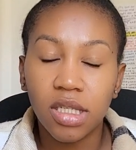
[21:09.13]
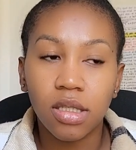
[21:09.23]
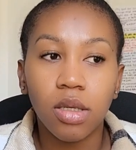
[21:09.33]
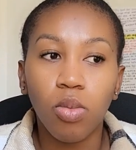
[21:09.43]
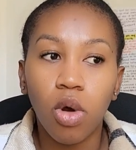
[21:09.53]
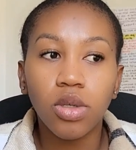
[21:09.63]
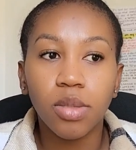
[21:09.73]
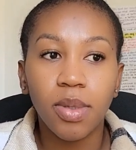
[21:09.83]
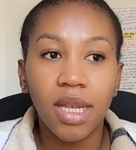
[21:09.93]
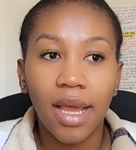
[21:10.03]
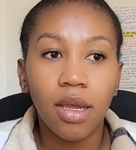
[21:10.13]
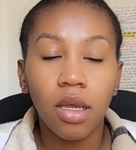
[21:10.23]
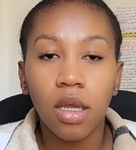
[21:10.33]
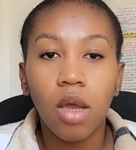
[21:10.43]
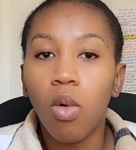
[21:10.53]
It won't be
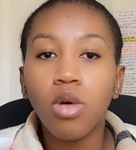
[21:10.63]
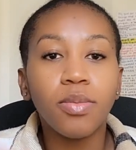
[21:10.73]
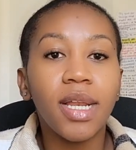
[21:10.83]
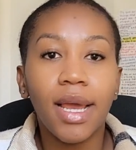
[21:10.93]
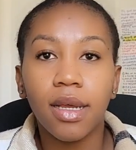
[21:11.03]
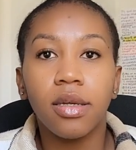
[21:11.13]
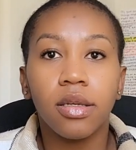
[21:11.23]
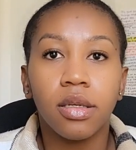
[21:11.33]
like